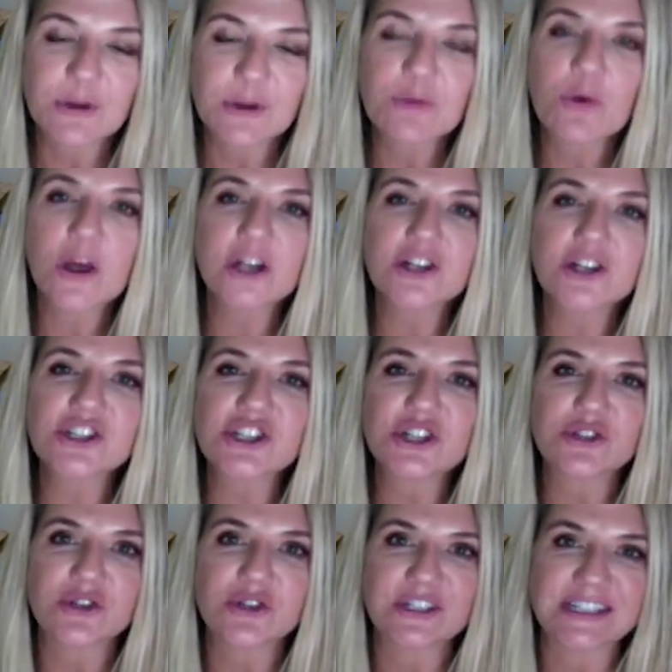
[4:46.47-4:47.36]
We want our
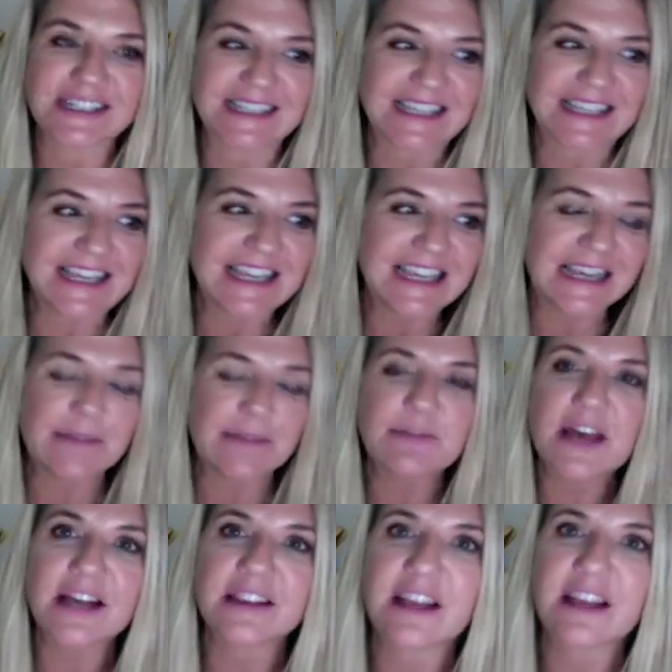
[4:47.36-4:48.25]
children to
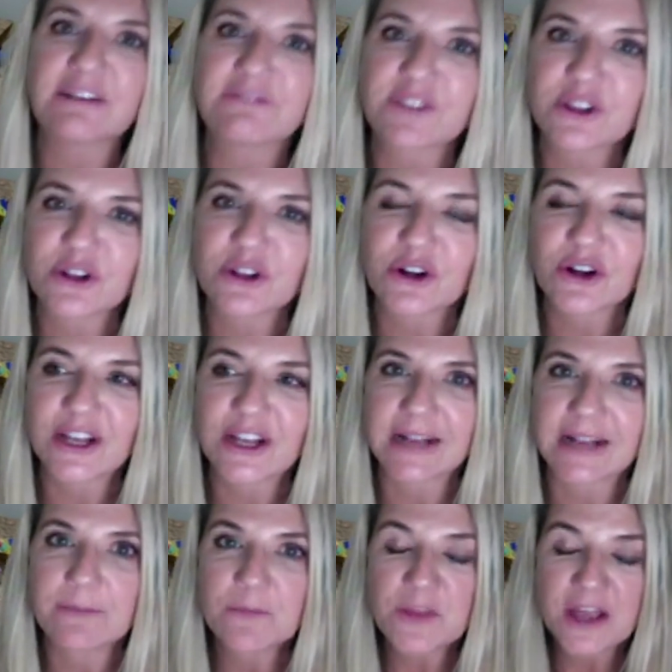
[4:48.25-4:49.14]
keep that love for
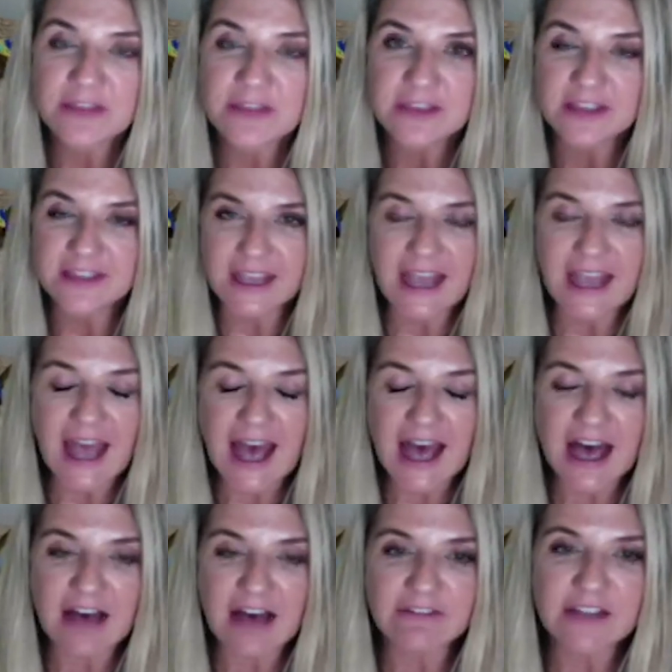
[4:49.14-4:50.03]
learning that they
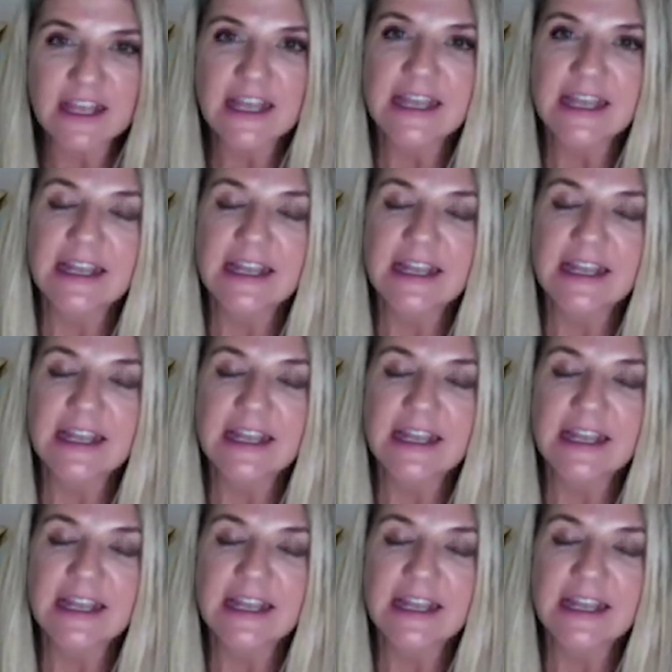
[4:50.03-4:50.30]
have.